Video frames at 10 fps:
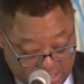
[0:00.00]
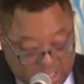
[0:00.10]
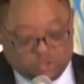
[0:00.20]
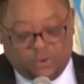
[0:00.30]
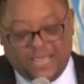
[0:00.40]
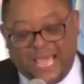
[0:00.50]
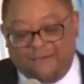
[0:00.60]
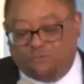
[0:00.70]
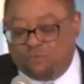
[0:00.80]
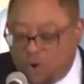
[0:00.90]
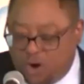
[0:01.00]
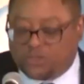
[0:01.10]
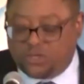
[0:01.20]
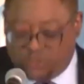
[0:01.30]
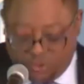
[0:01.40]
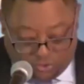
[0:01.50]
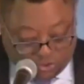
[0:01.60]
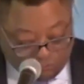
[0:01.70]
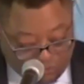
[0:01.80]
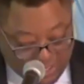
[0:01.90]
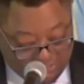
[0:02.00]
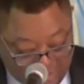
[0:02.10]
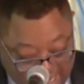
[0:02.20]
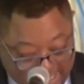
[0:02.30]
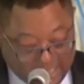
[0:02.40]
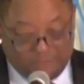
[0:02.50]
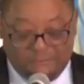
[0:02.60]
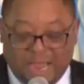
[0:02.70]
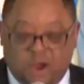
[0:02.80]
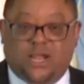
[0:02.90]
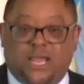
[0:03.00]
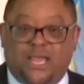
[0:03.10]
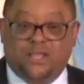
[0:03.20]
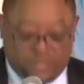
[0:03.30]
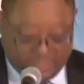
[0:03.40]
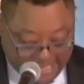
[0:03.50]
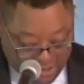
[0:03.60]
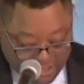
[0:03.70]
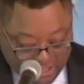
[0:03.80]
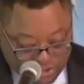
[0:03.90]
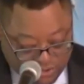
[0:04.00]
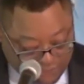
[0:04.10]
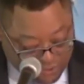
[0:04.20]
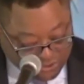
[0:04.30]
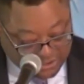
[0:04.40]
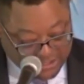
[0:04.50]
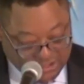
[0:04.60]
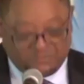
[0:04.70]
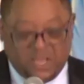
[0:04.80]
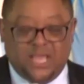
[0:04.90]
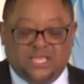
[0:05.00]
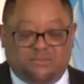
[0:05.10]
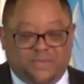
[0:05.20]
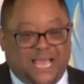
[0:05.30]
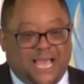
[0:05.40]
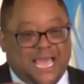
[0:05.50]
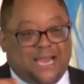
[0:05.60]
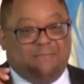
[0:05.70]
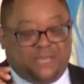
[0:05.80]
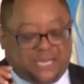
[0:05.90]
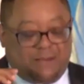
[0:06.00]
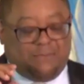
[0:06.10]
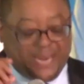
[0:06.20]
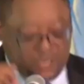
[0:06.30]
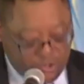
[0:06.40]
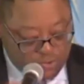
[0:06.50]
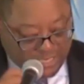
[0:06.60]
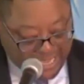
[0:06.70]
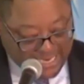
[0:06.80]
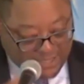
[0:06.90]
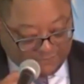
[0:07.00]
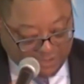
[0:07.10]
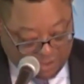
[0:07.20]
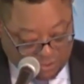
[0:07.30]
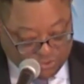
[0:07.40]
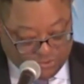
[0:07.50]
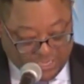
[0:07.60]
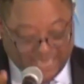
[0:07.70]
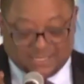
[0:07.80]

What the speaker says: So we have work to do to remake America and Unitarian Universalism to become a new kind of culture that is